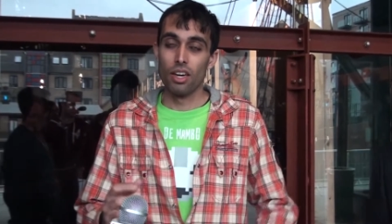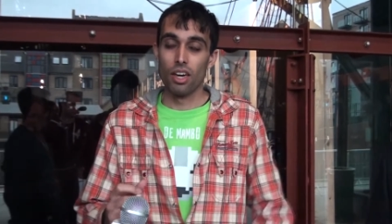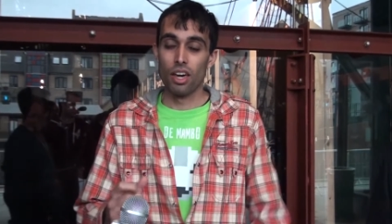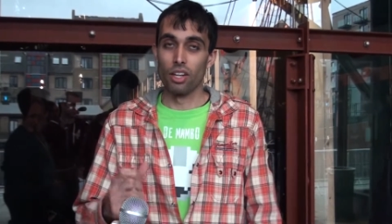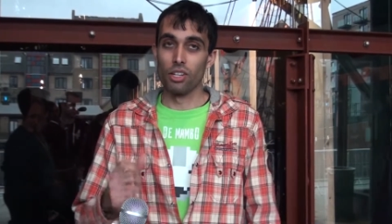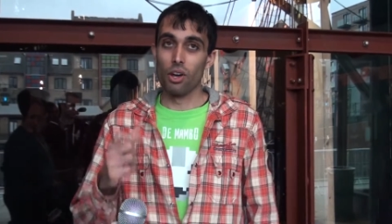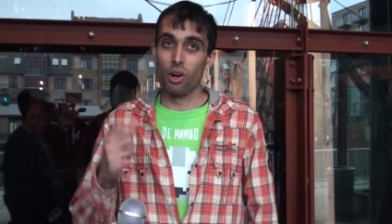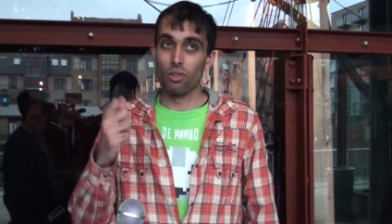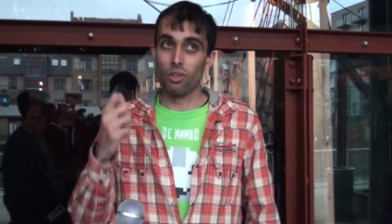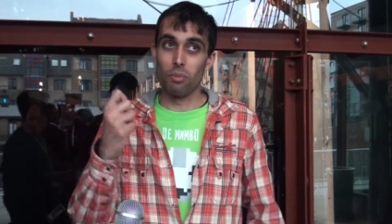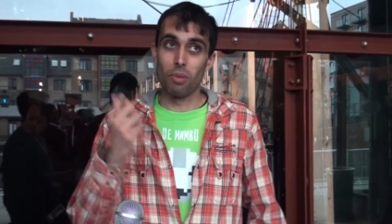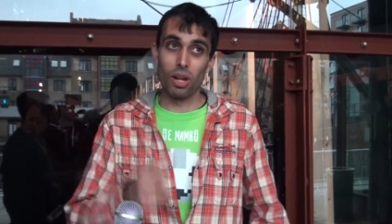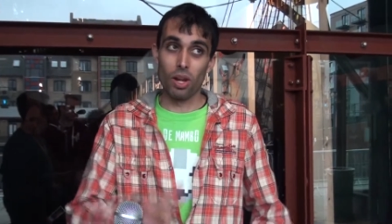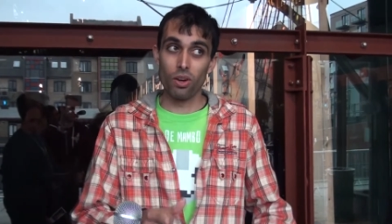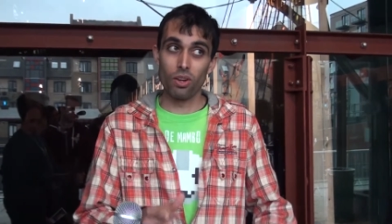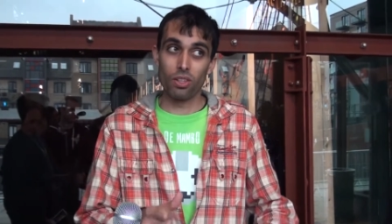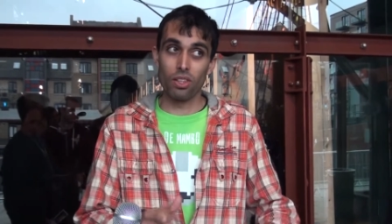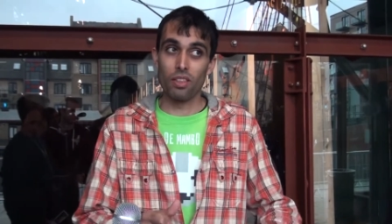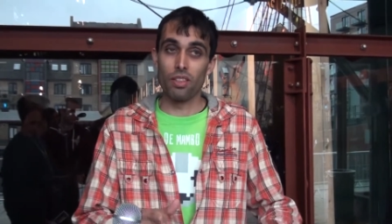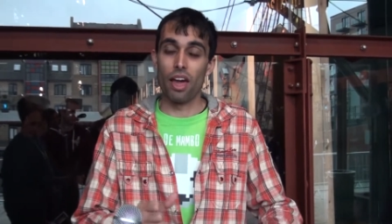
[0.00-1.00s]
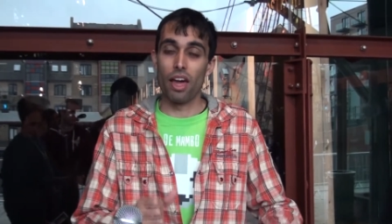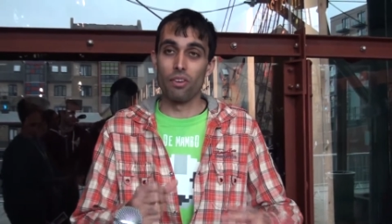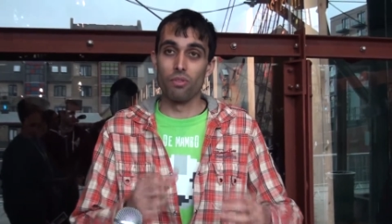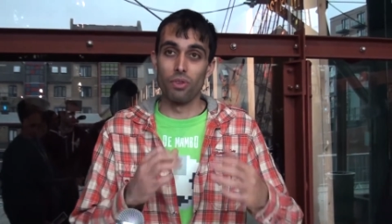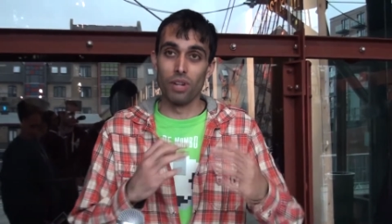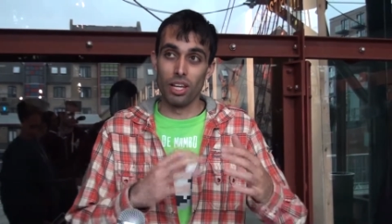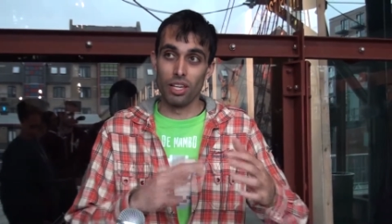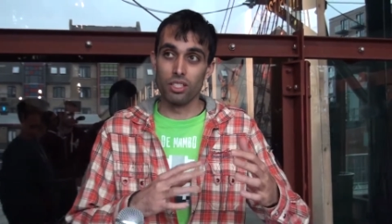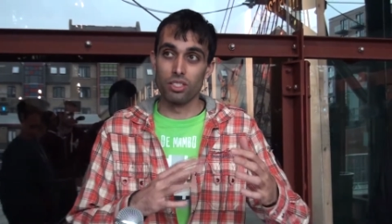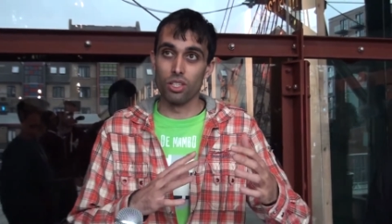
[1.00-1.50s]
And you hold it a bit longer than that and
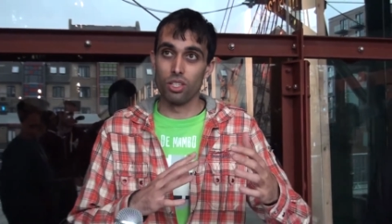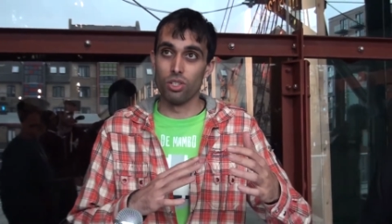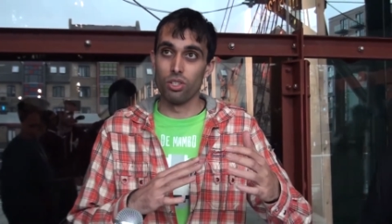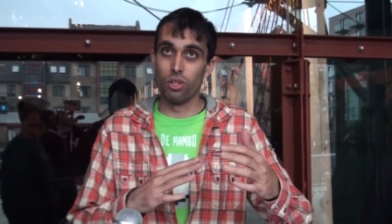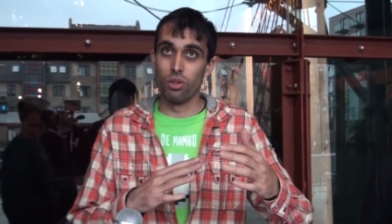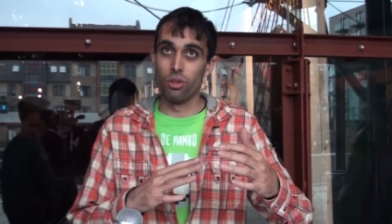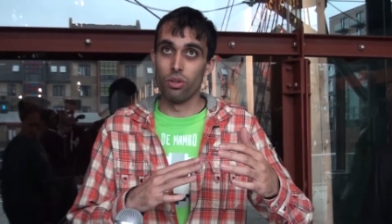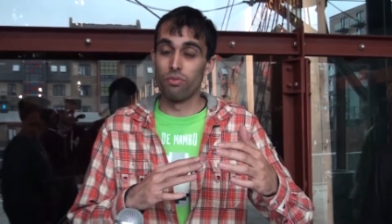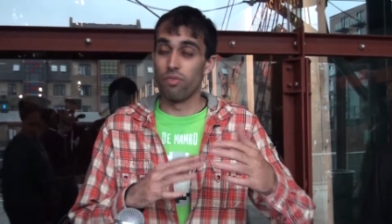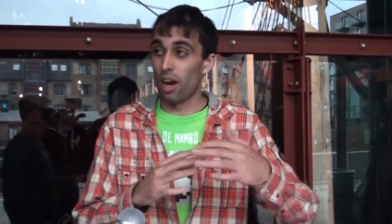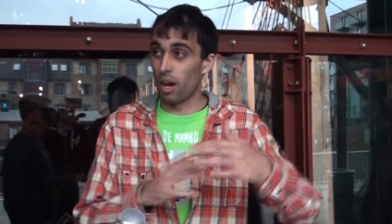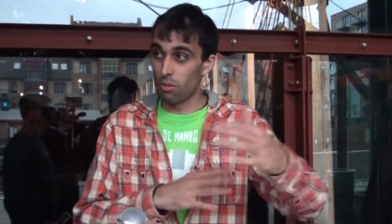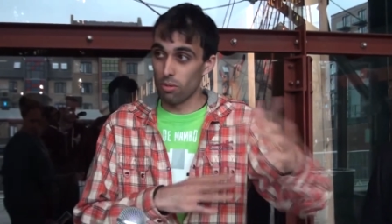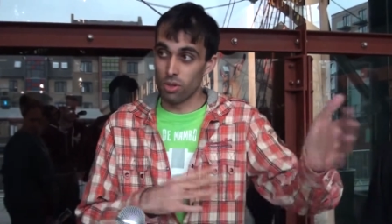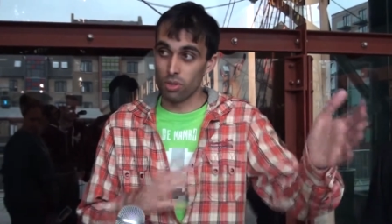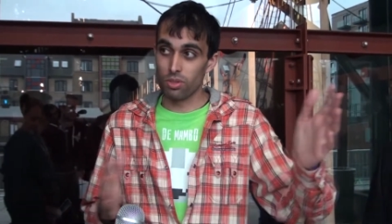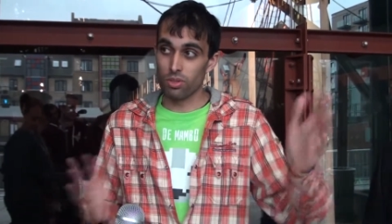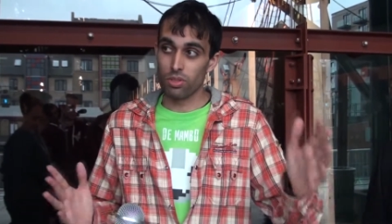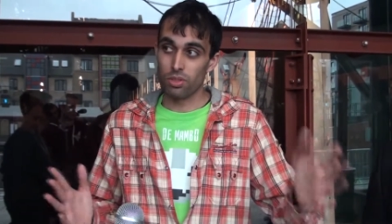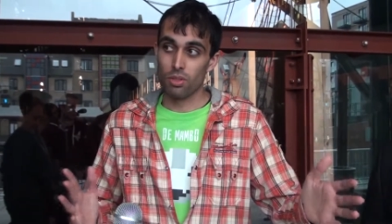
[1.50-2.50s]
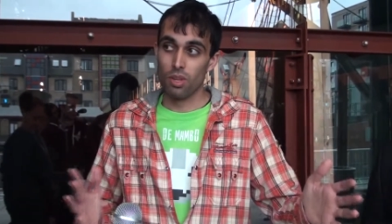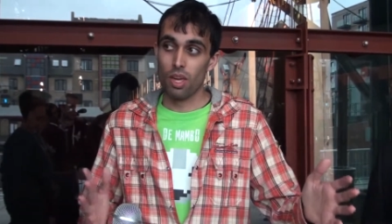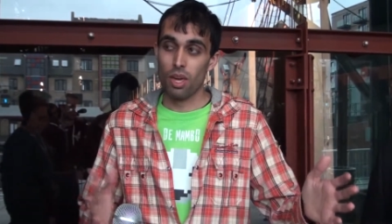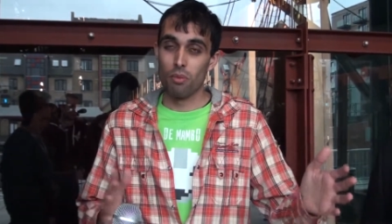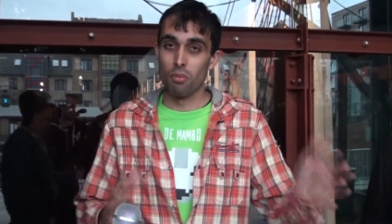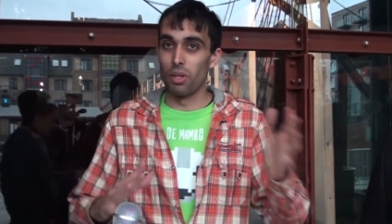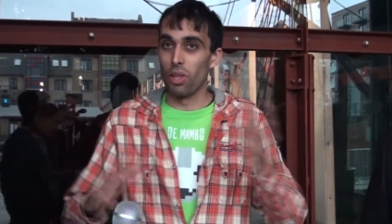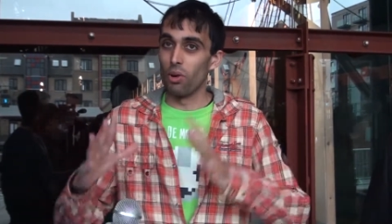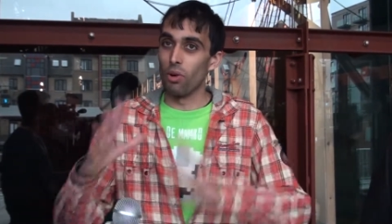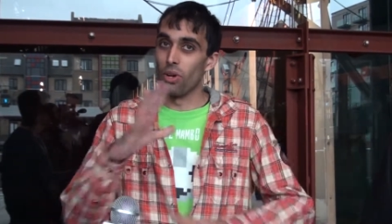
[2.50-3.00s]
release, and you do fireballs. Yeah.
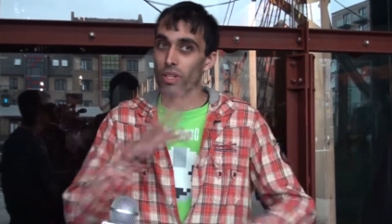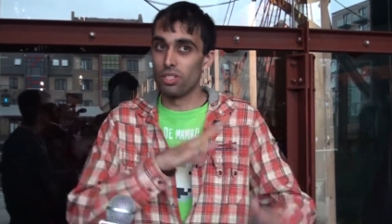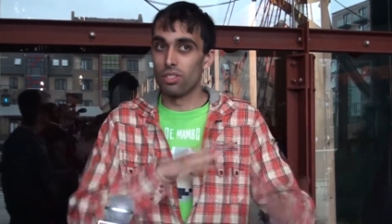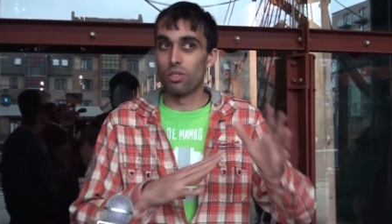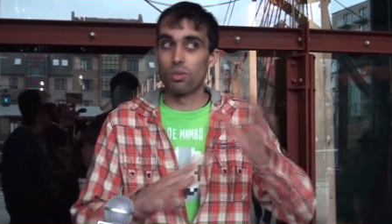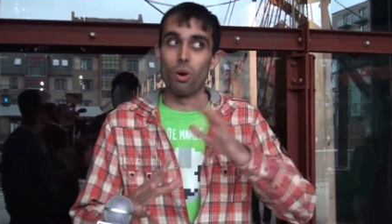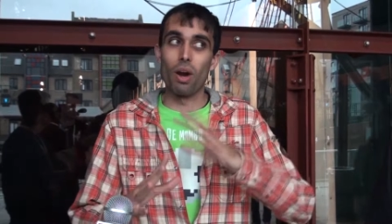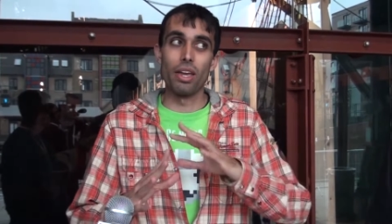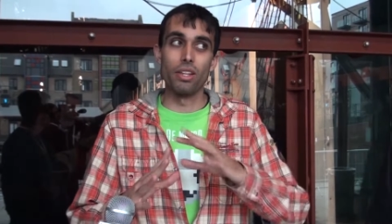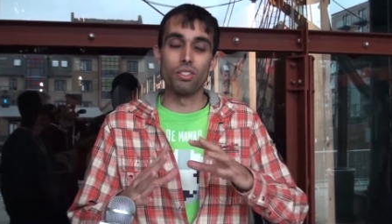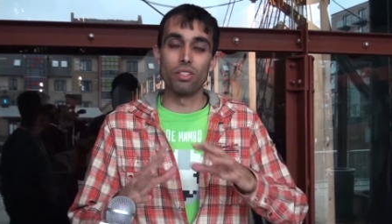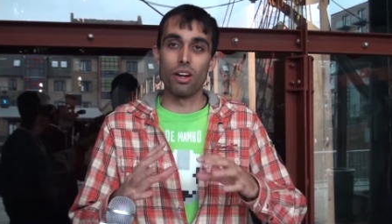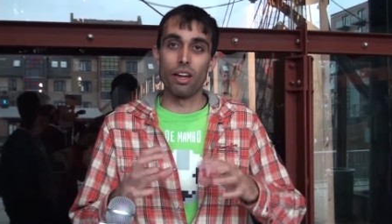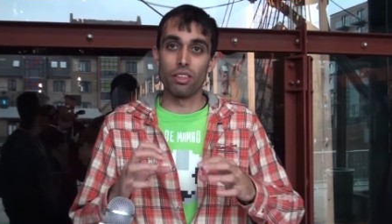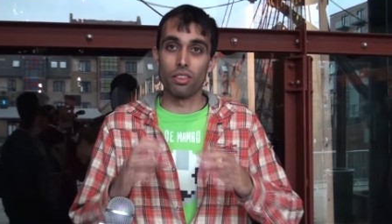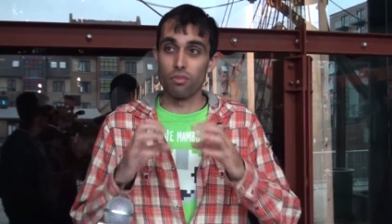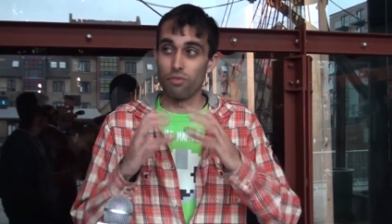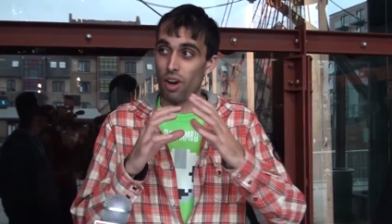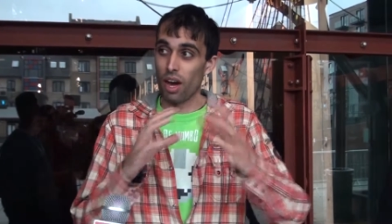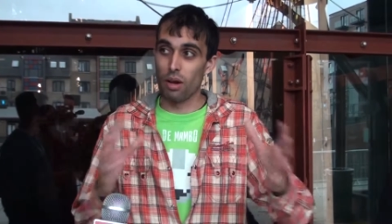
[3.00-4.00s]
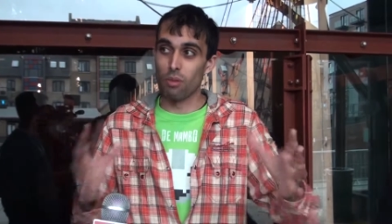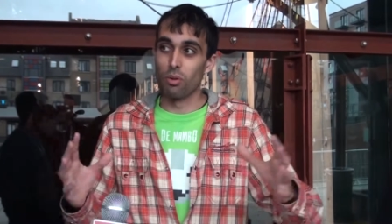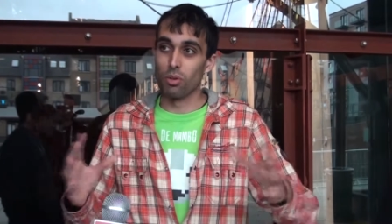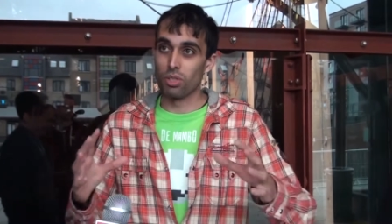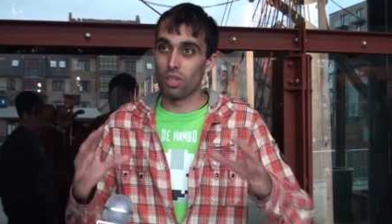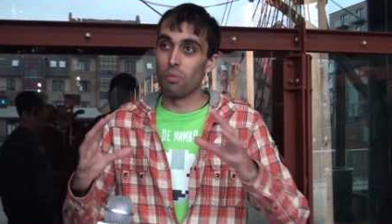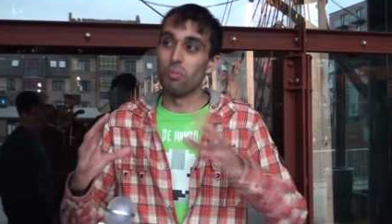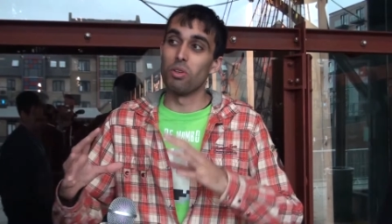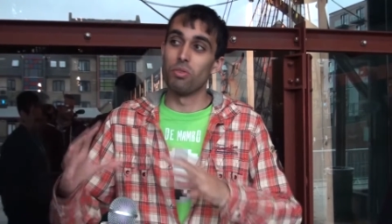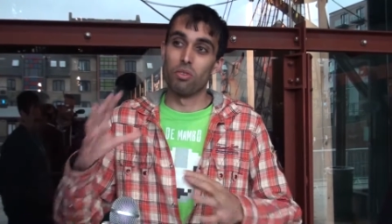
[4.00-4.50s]
But they all intertwine, so like the
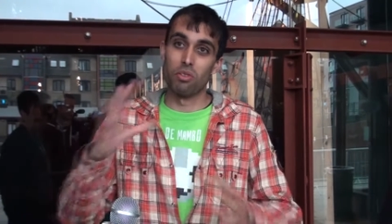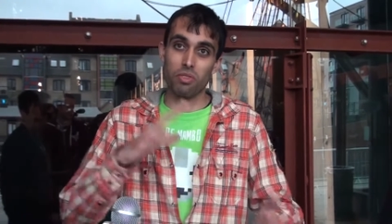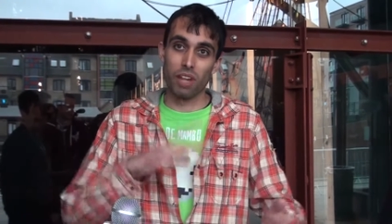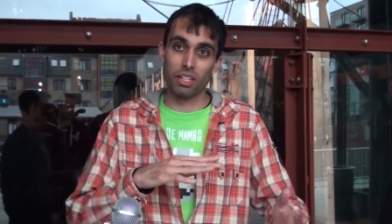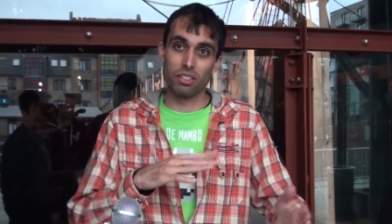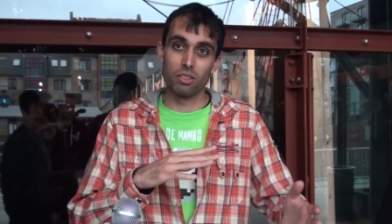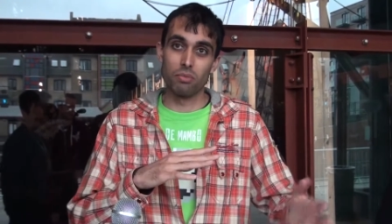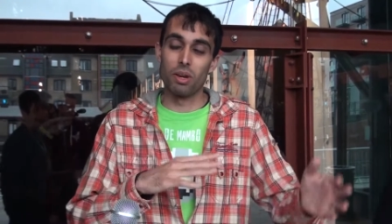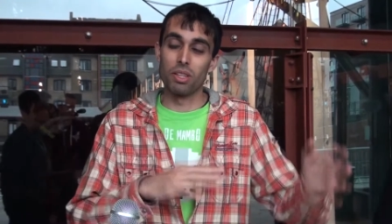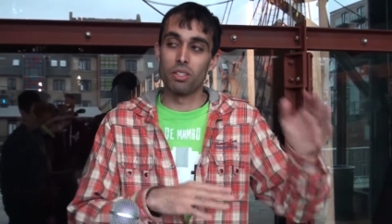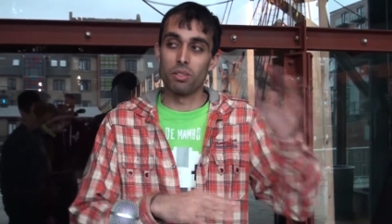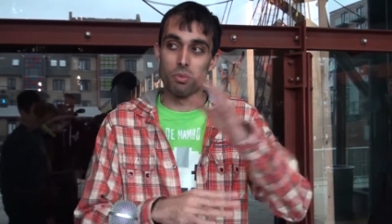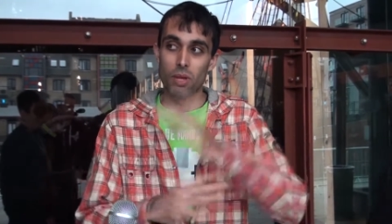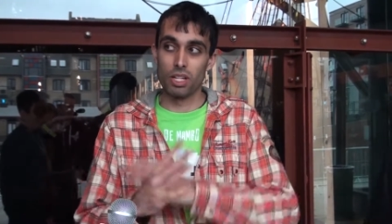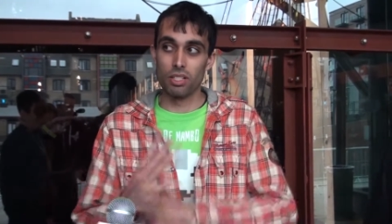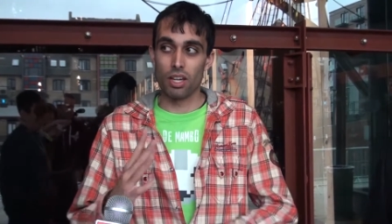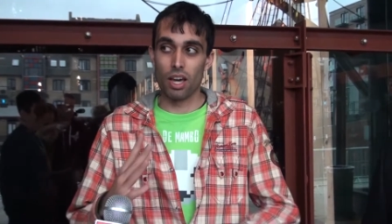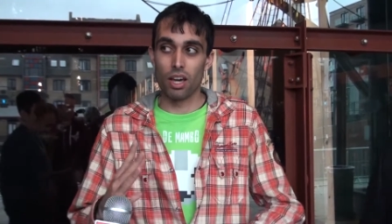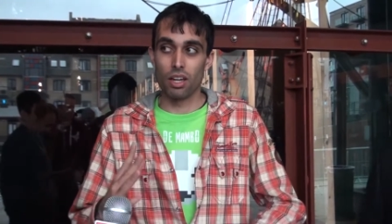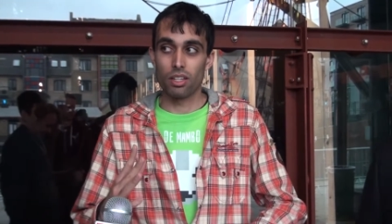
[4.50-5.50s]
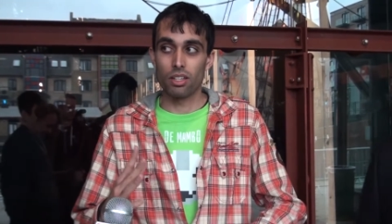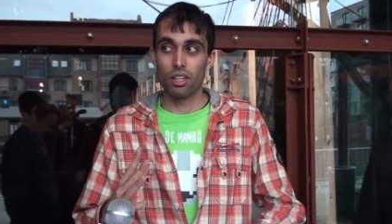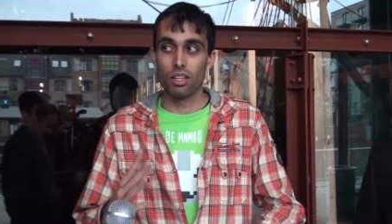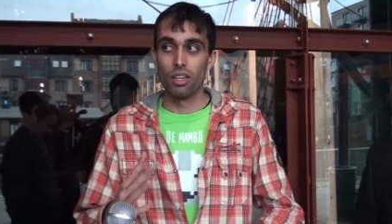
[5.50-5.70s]
fireballs can be reflected by the spin attack.